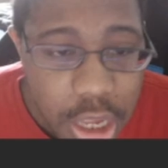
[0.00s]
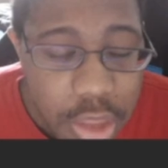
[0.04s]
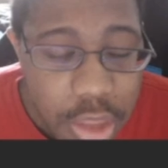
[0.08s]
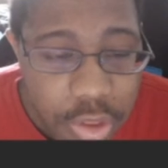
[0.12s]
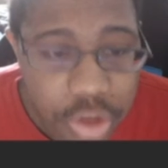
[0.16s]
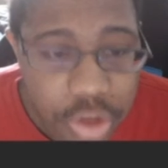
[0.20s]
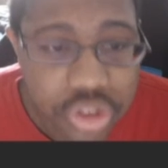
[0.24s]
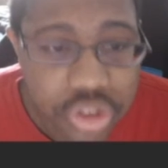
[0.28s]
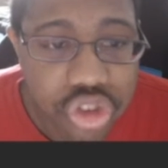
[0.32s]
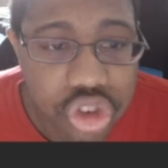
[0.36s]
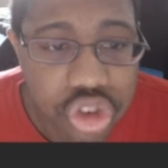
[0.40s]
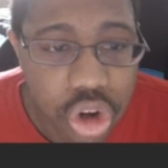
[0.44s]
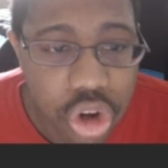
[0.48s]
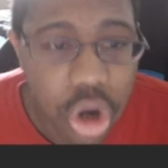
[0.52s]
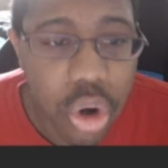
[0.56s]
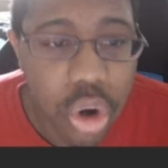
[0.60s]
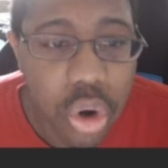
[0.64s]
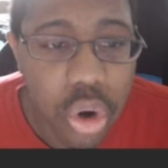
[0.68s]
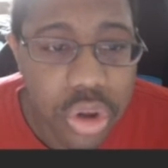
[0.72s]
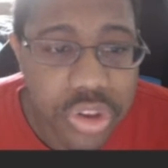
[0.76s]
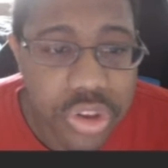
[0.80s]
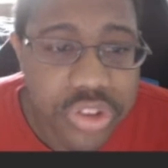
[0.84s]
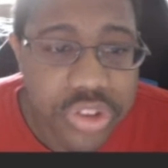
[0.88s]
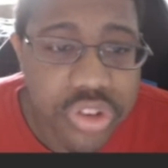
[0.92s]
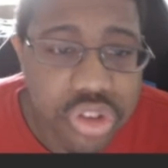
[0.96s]
This is
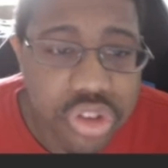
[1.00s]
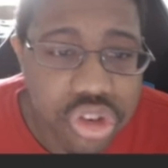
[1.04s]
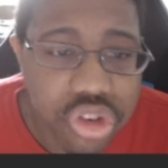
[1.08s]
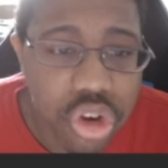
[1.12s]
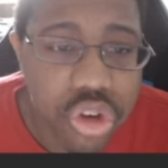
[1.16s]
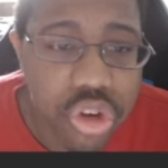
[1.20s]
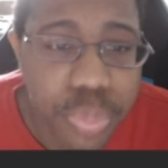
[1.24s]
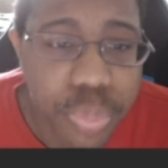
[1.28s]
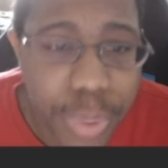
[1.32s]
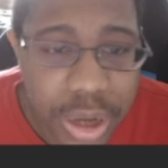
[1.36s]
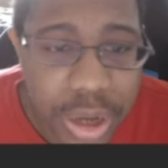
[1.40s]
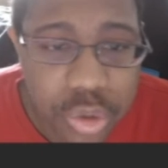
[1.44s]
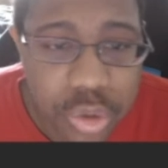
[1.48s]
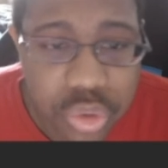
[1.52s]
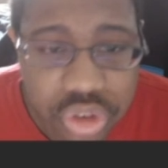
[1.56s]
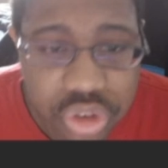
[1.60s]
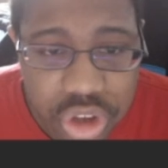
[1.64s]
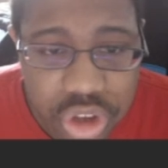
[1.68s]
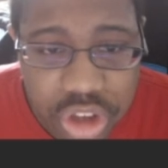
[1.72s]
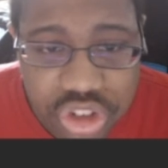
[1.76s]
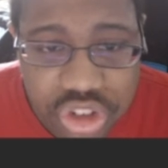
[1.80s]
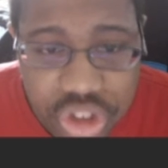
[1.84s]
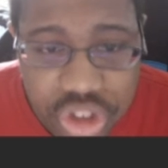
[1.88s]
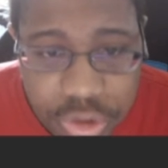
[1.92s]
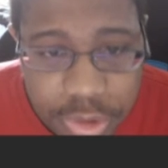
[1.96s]
Joe's Biden
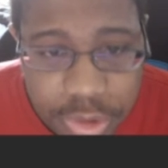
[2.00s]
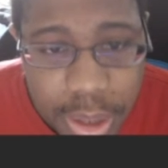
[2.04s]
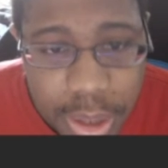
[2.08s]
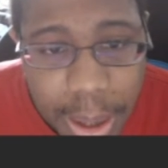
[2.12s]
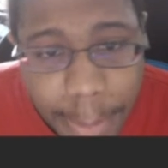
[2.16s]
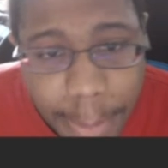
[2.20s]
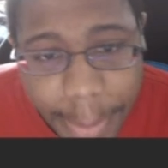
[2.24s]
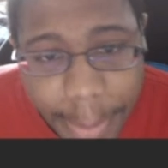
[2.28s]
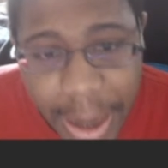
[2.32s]
recession.